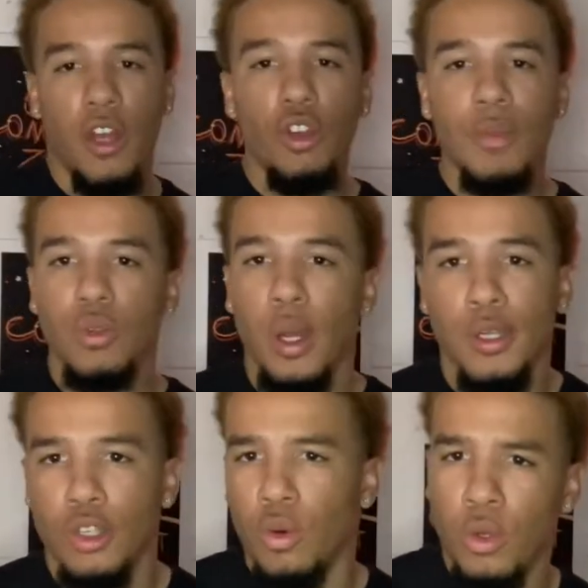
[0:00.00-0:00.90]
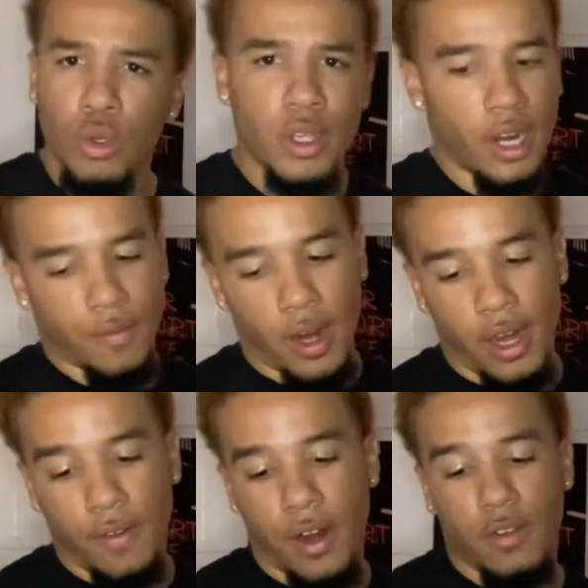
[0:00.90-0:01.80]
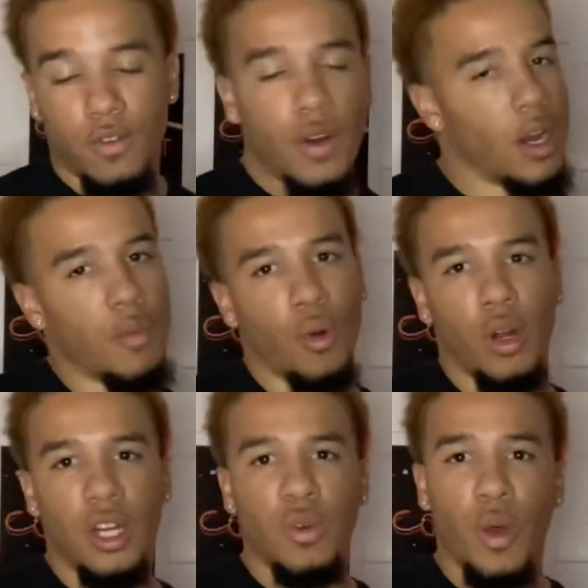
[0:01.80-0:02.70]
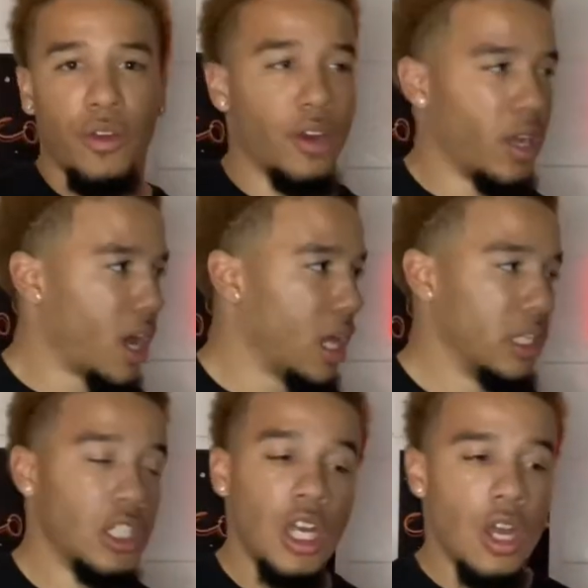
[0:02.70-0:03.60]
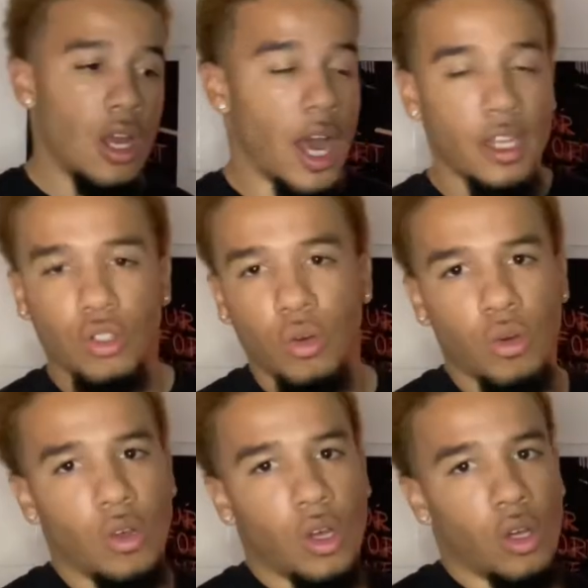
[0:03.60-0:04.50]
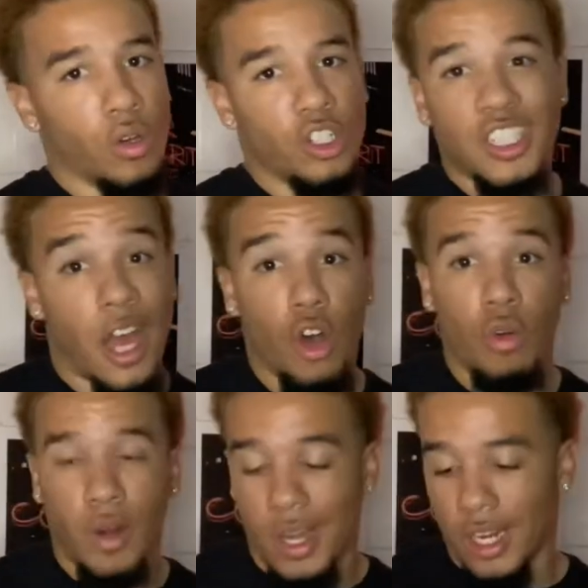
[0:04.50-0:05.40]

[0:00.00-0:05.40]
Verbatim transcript: You can be 12 years old and use an air fryer. Air fryers are very important, whether you're in college, high school, or you're just at home right now.